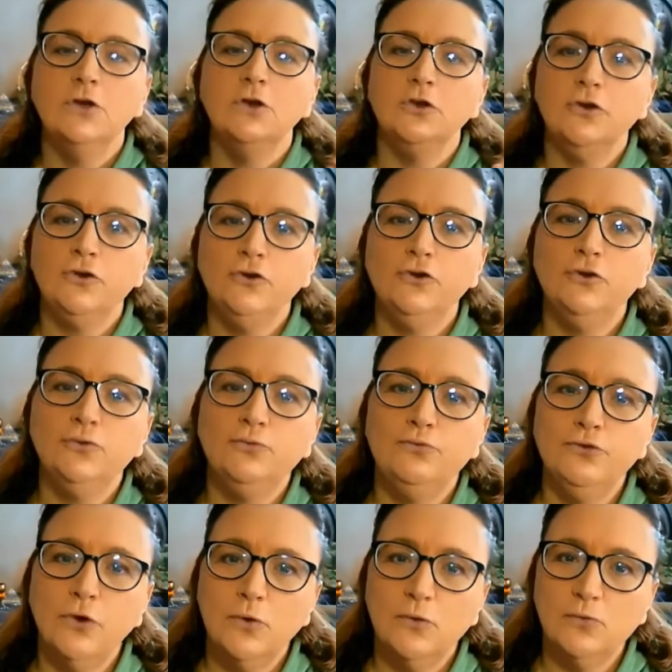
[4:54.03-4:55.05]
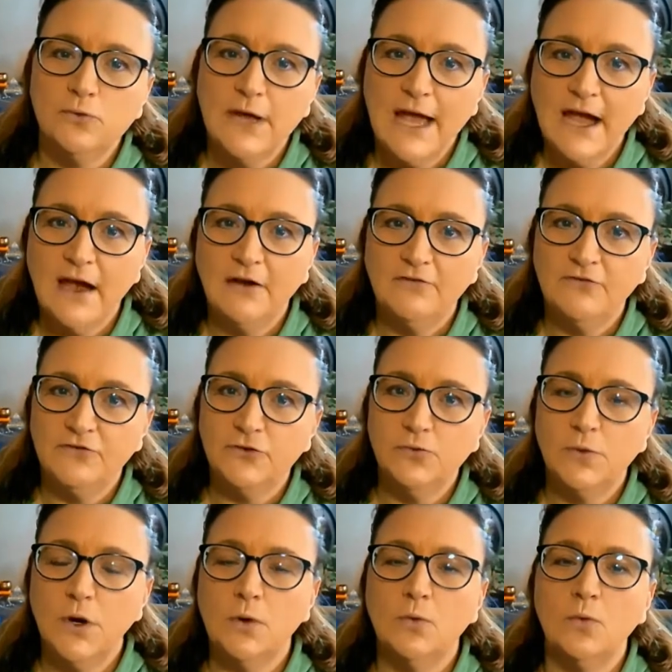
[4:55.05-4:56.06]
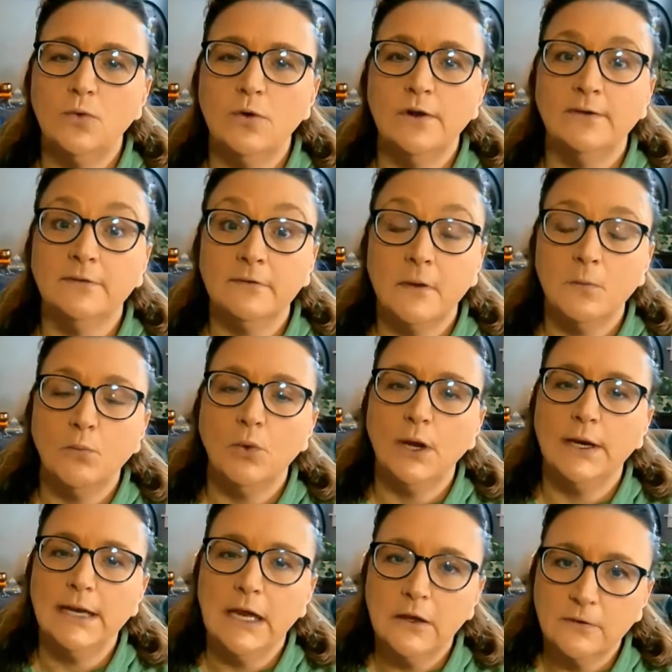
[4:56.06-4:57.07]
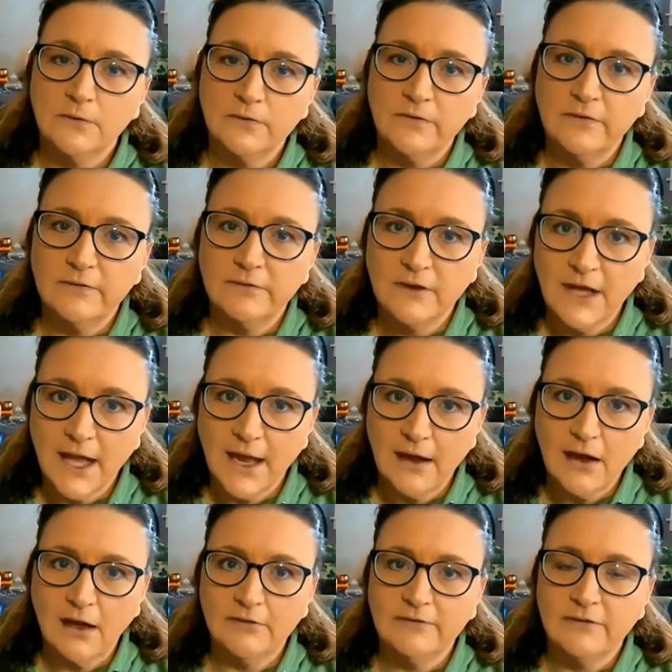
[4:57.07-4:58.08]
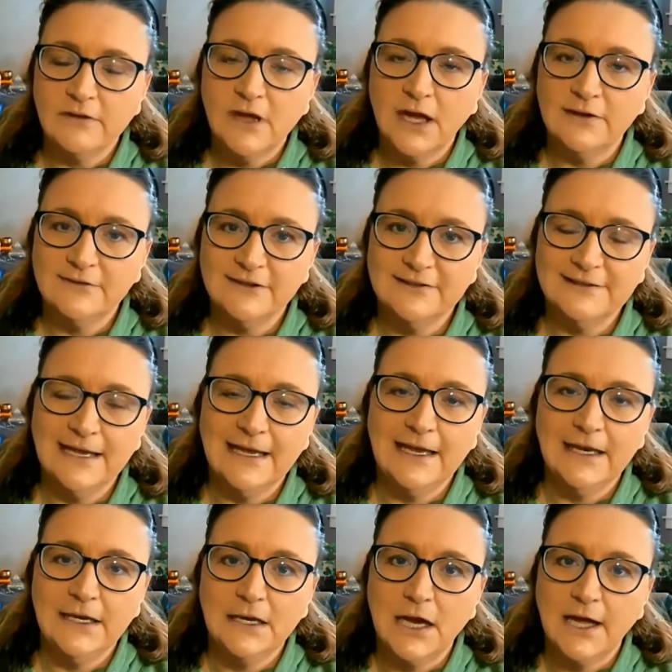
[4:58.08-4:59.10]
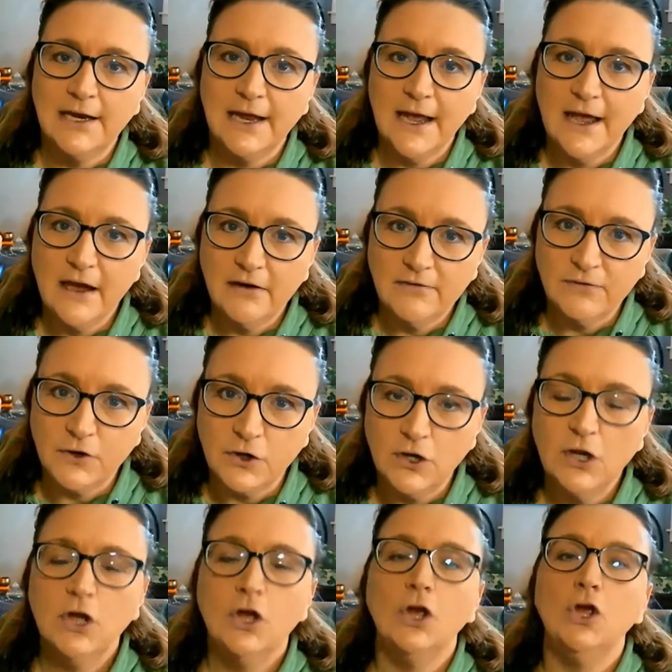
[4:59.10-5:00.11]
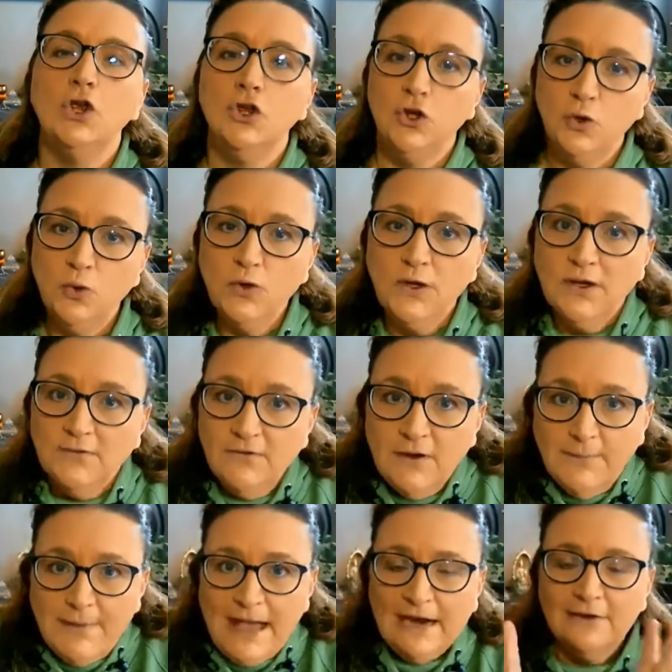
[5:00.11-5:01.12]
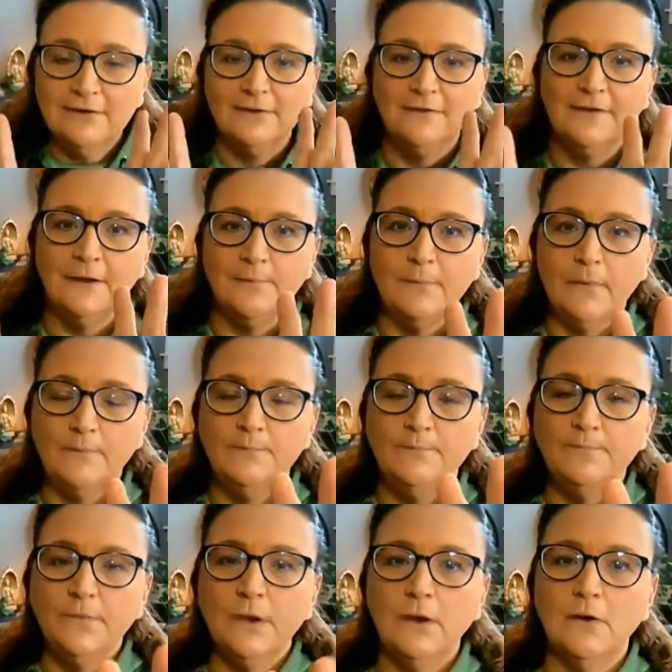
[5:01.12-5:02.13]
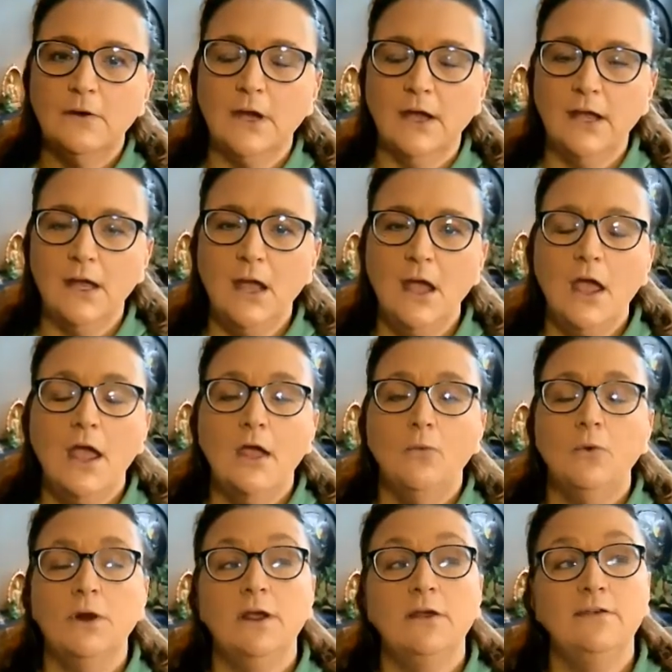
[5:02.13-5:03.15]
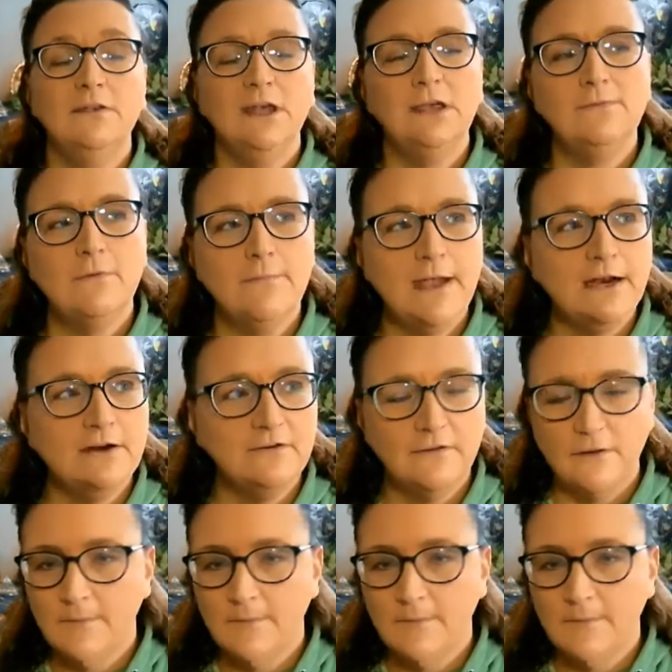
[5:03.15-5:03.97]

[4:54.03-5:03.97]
You don't have to own someone else's chaos. Not today, not ever. you give it back to them. Okay? And when I say give it back to them,